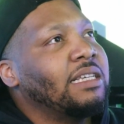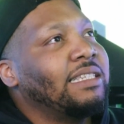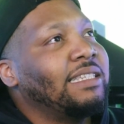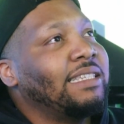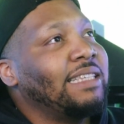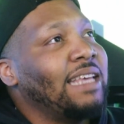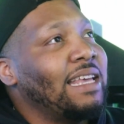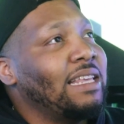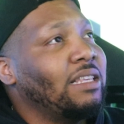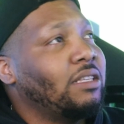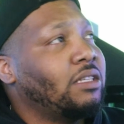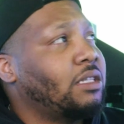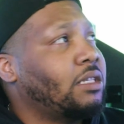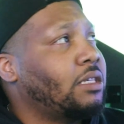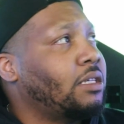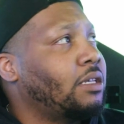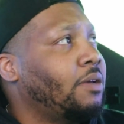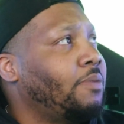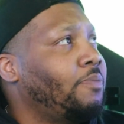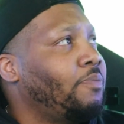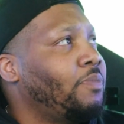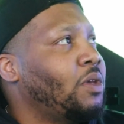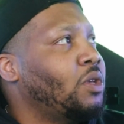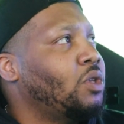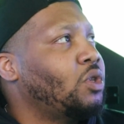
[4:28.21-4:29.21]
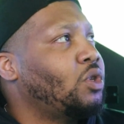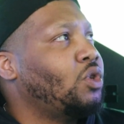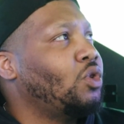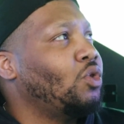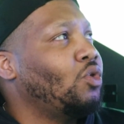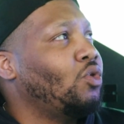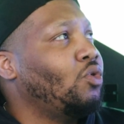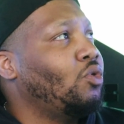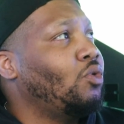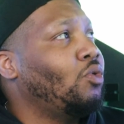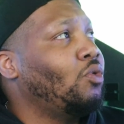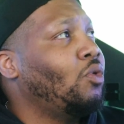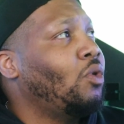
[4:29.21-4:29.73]
cents
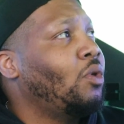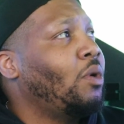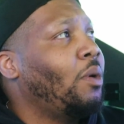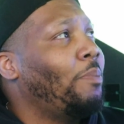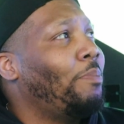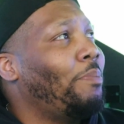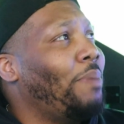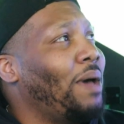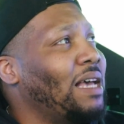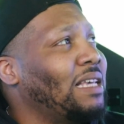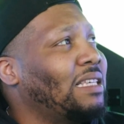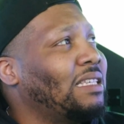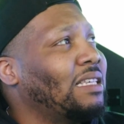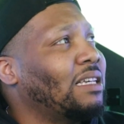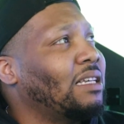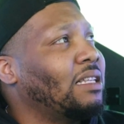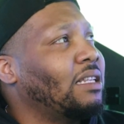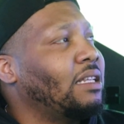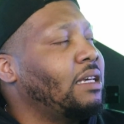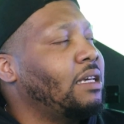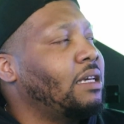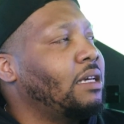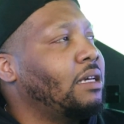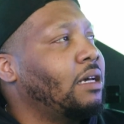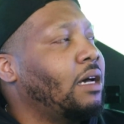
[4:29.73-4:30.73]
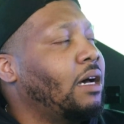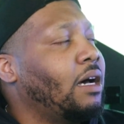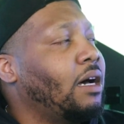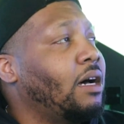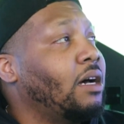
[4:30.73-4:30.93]
to basically